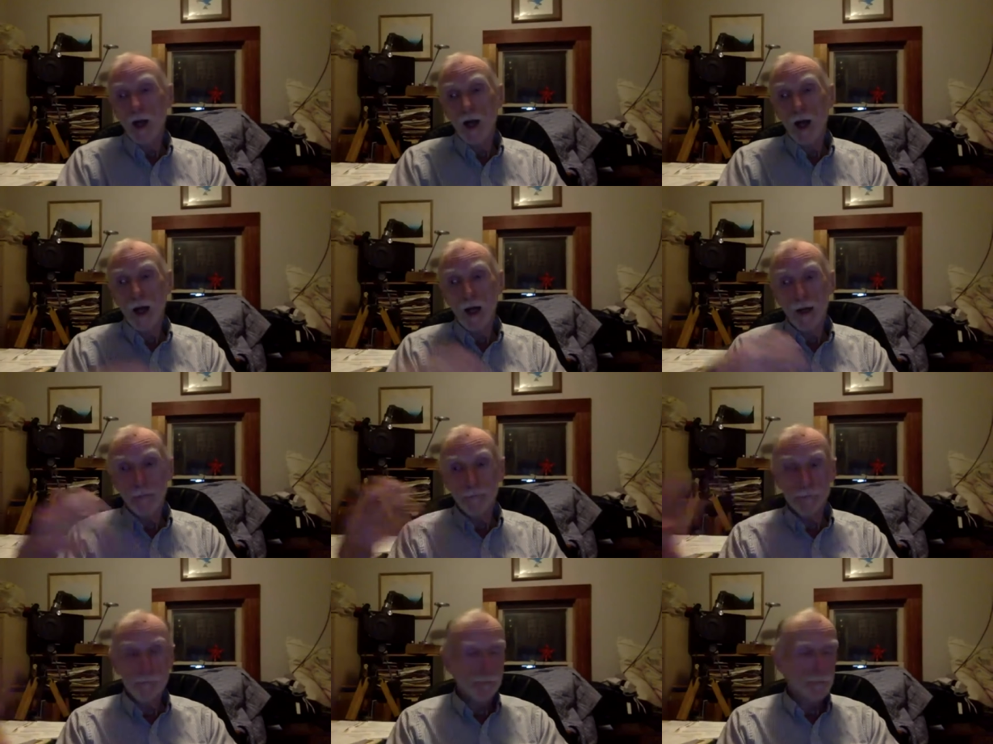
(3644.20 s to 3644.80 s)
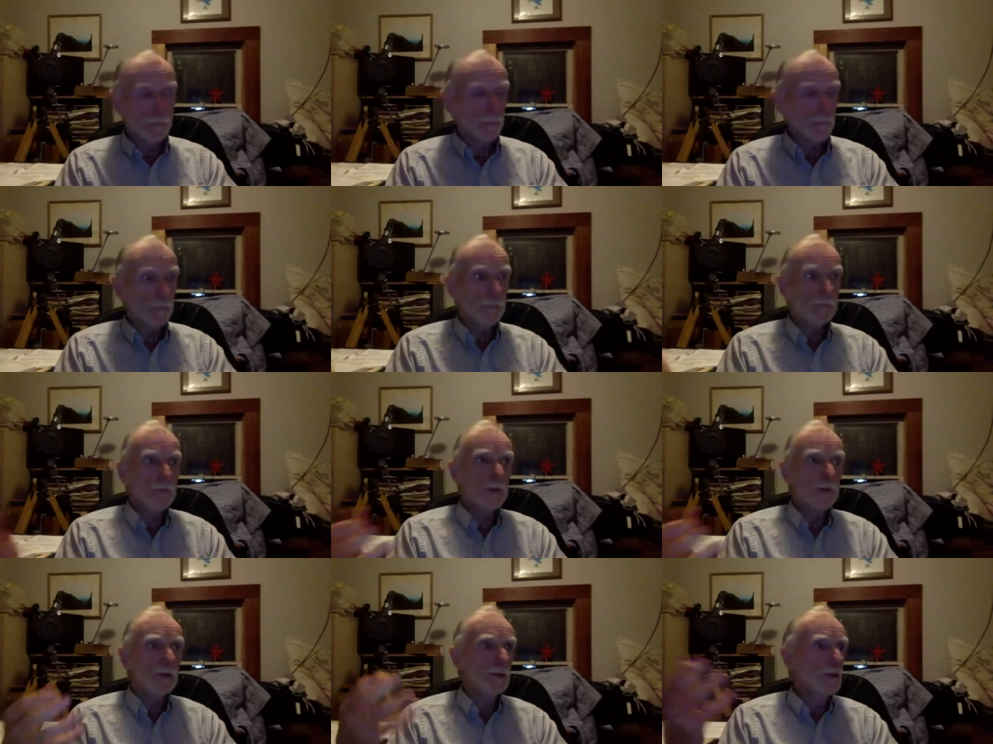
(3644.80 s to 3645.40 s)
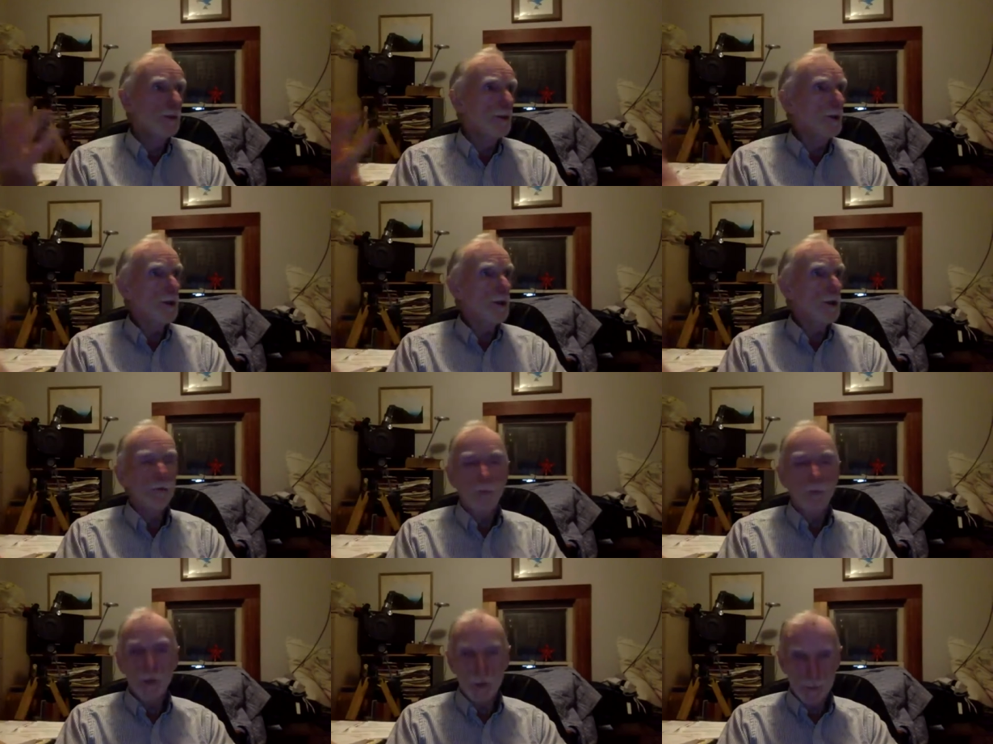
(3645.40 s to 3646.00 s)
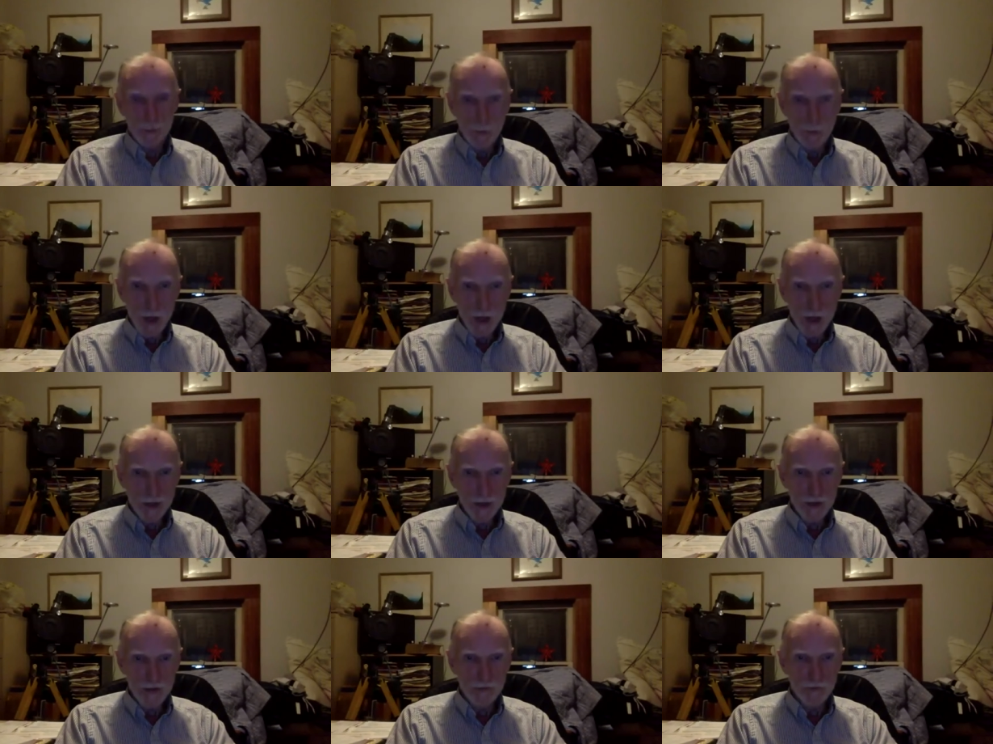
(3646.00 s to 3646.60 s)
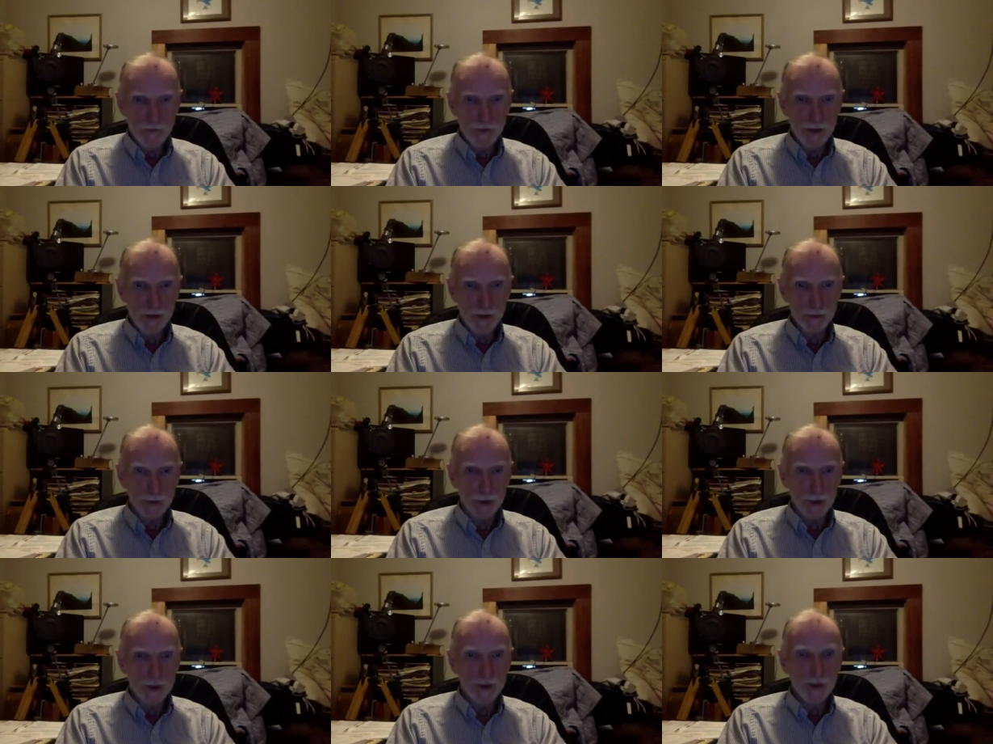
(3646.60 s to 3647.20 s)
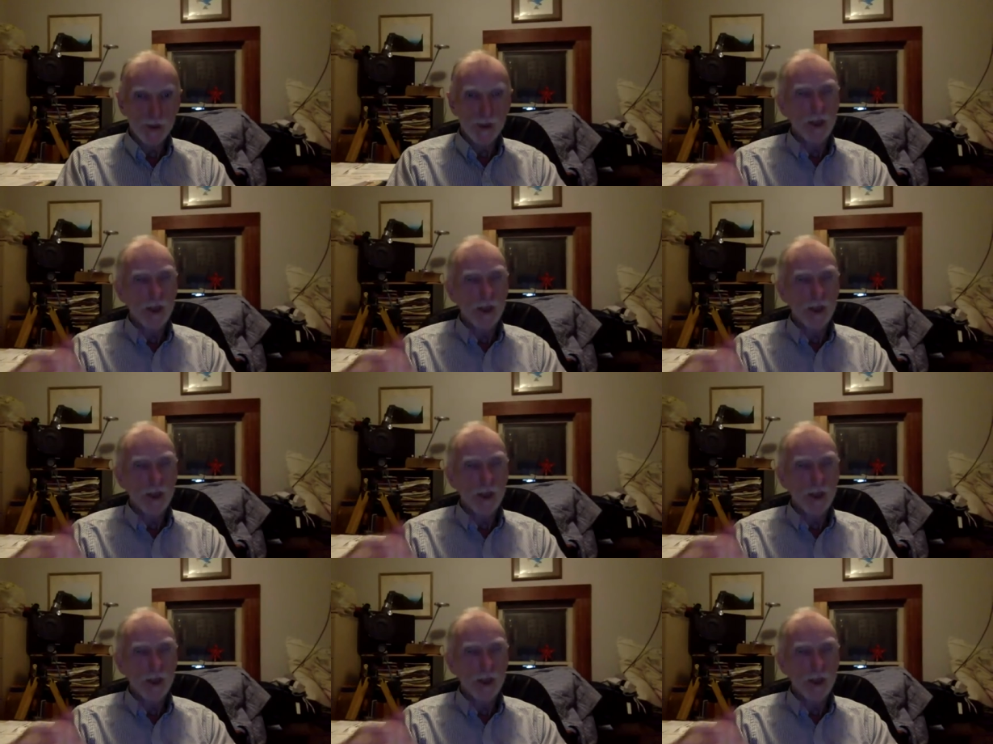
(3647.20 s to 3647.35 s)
Um, Well, the Boston family,